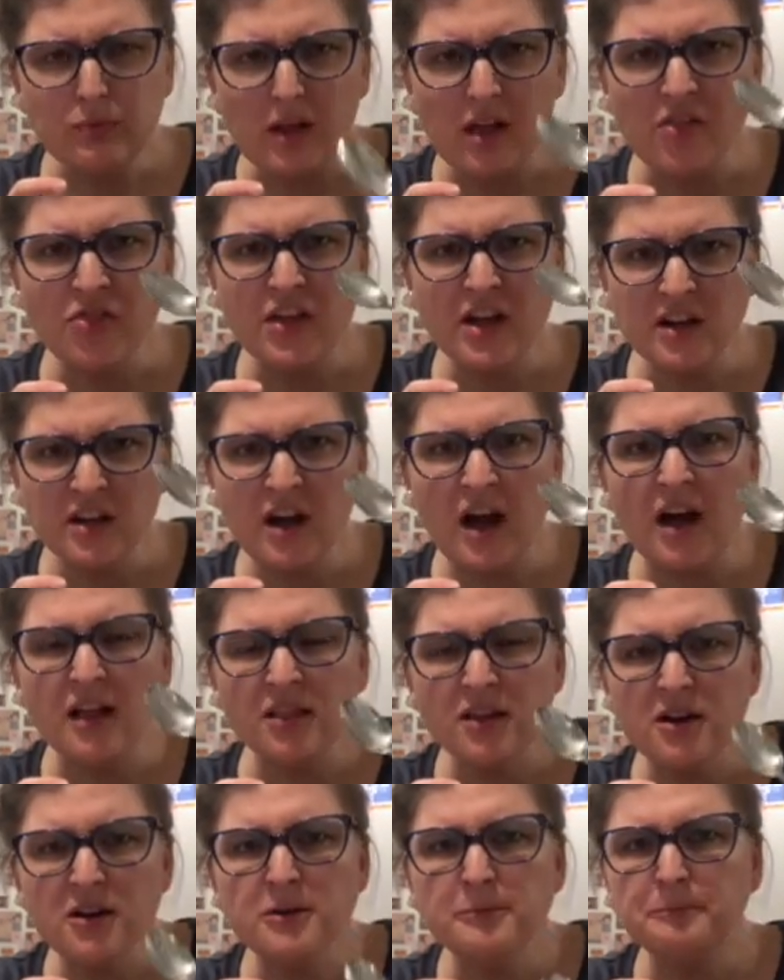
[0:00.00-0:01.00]
the
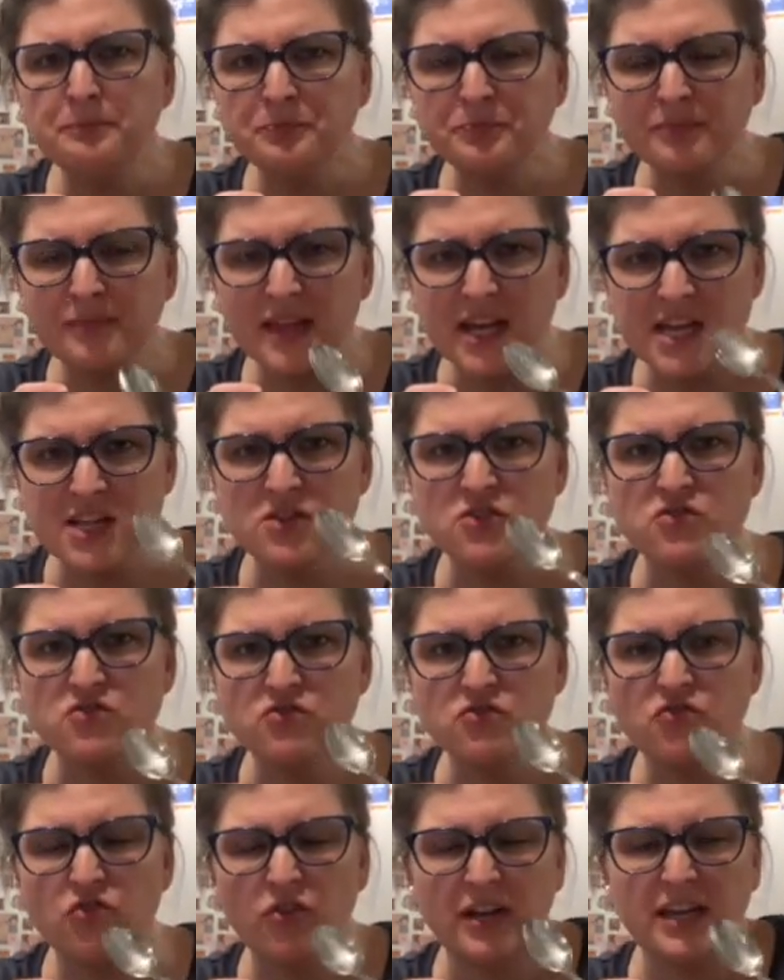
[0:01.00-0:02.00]
color is
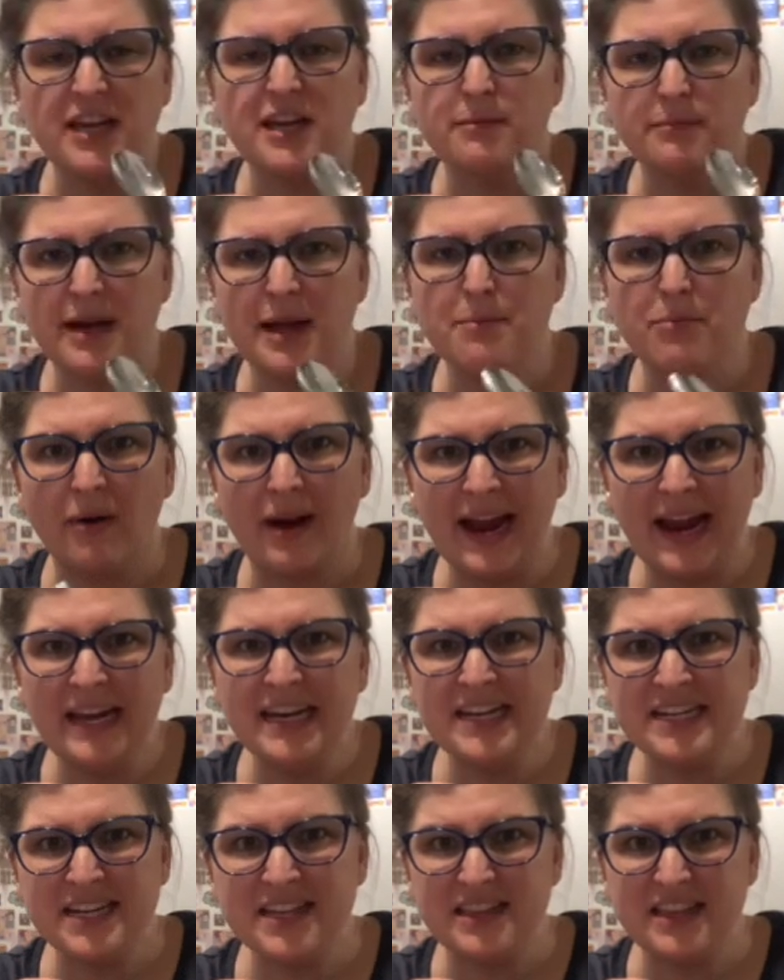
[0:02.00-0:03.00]
tricking my brain
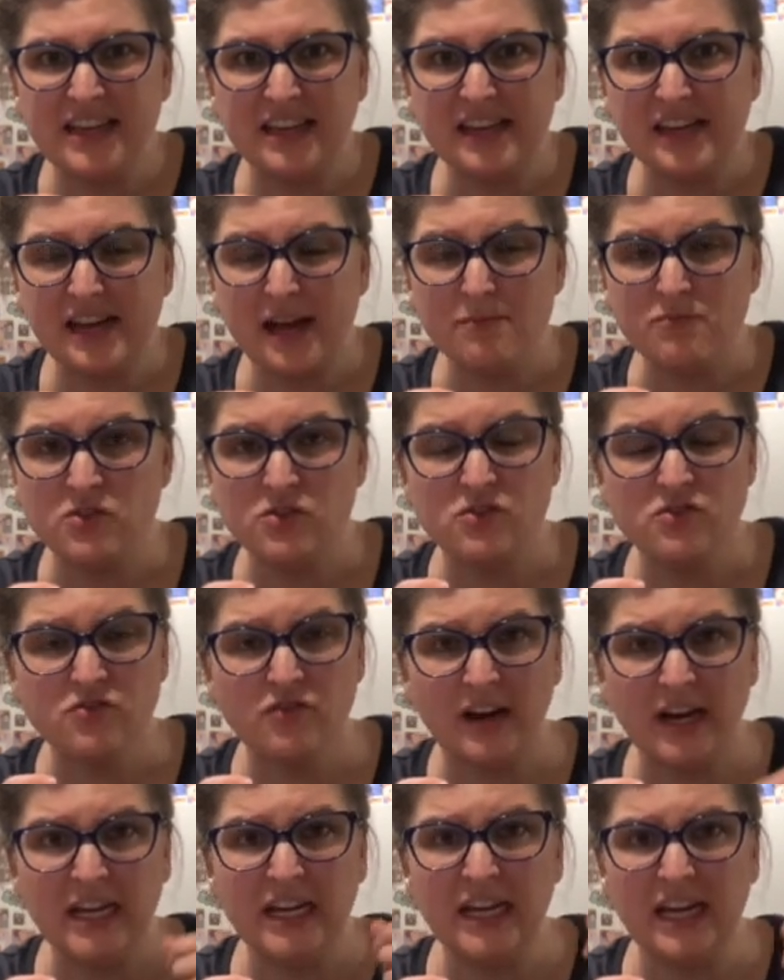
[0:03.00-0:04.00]
into thinking I'm just
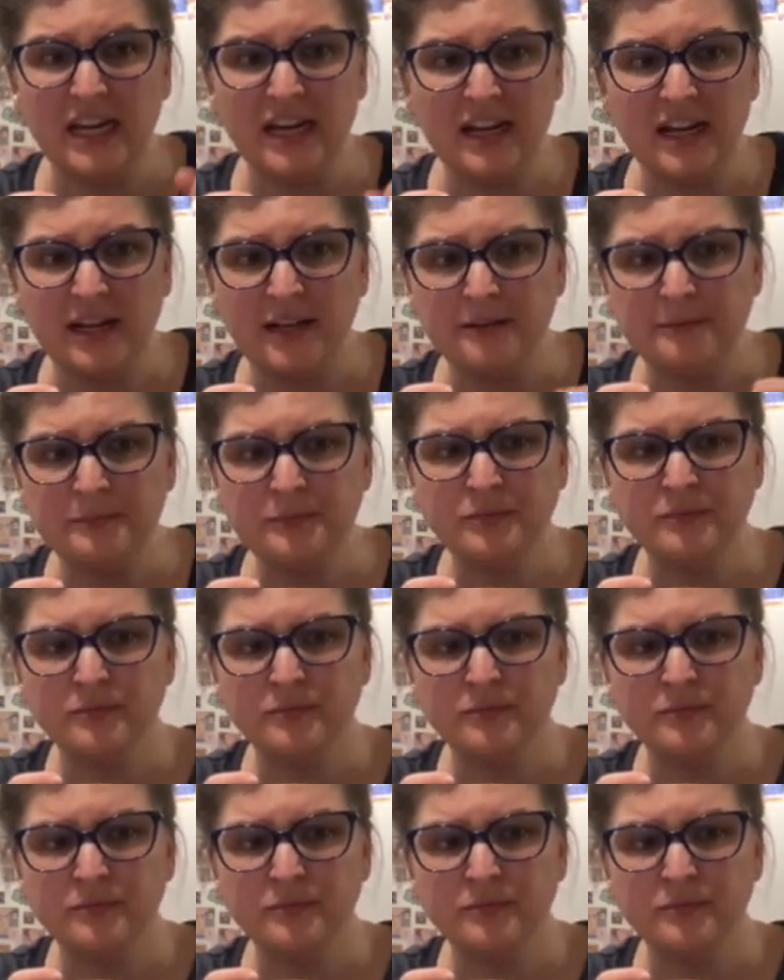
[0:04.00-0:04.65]
straight eating